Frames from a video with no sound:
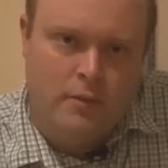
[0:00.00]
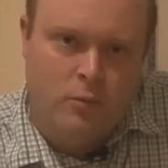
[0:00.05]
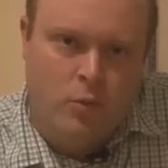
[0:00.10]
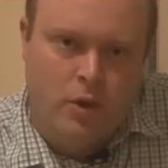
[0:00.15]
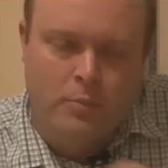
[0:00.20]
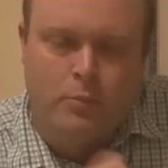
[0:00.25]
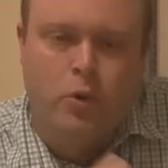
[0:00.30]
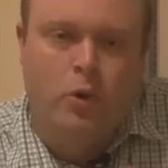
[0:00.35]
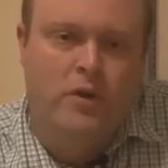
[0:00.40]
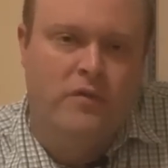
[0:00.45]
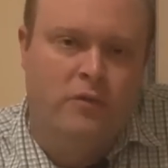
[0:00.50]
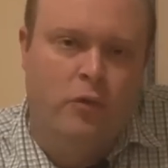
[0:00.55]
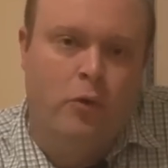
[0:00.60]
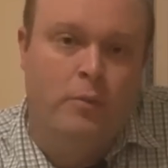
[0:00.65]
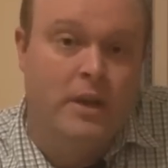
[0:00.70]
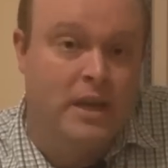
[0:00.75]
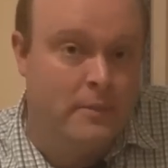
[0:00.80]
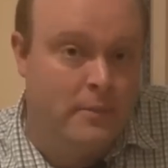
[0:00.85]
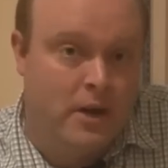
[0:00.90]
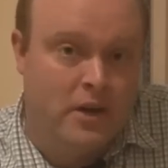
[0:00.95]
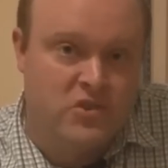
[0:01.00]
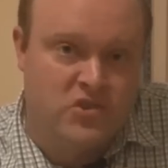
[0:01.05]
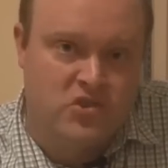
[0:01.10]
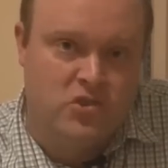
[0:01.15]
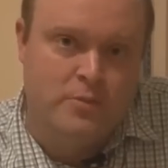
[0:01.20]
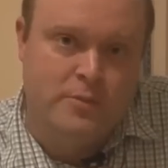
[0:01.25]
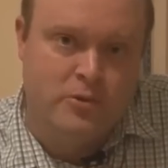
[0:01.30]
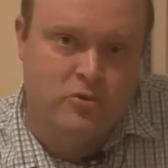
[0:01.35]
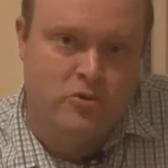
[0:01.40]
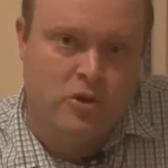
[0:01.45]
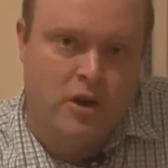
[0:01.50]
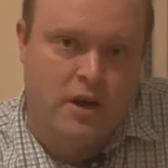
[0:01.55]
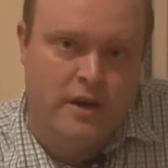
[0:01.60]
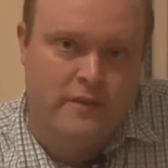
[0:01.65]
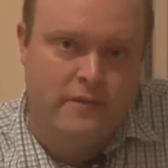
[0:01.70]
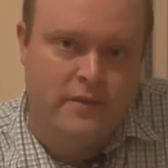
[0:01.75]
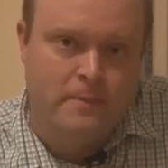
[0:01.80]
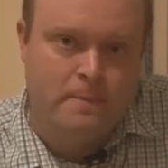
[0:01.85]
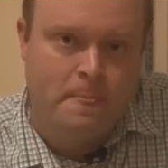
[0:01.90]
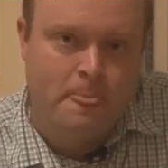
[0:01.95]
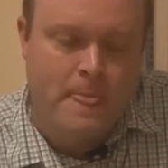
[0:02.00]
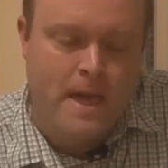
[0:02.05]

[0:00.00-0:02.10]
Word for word: 1.4 megabyte super drive,